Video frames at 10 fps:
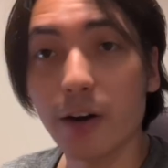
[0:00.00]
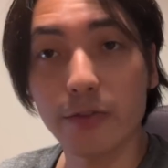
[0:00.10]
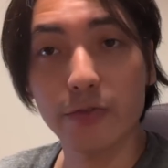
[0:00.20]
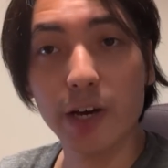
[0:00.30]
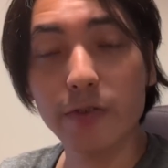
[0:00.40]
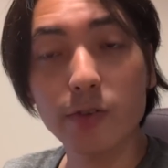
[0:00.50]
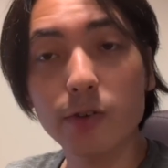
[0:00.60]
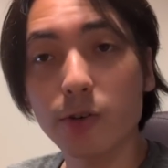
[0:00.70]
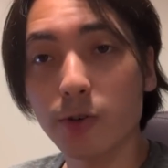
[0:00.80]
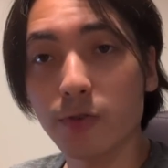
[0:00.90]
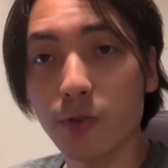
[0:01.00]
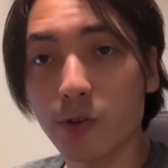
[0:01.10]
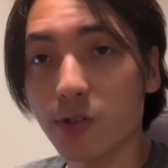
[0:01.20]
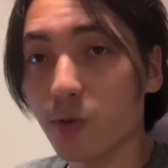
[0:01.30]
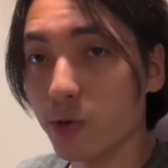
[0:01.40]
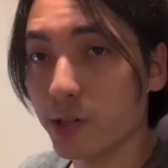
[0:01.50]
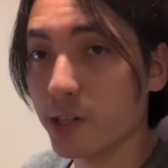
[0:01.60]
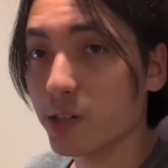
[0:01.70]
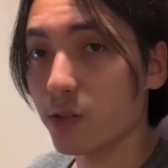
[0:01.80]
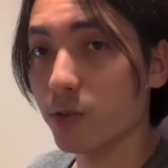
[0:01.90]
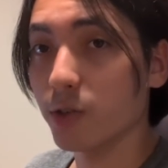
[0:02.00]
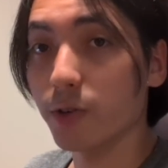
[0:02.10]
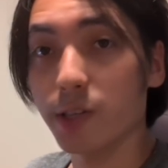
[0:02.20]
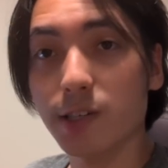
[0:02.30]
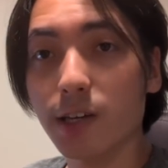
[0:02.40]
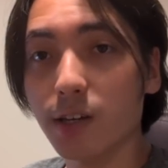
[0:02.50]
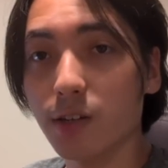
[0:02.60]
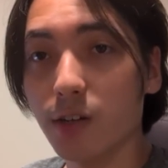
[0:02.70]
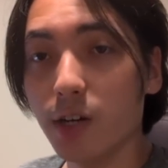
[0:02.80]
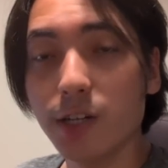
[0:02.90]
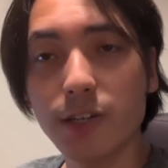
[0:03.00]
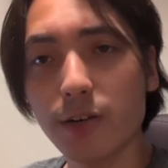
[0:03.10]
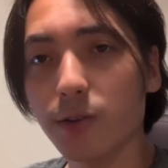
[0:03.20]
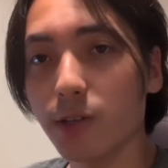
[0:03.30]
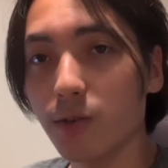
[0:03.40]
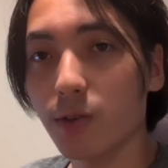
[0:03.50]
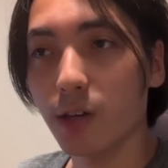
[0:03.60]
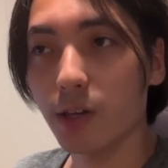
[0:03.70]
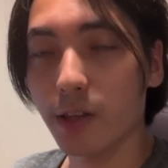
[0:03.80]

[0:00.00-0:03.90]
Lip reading: On 5-dong going first or 6-dong going second, generally you'd think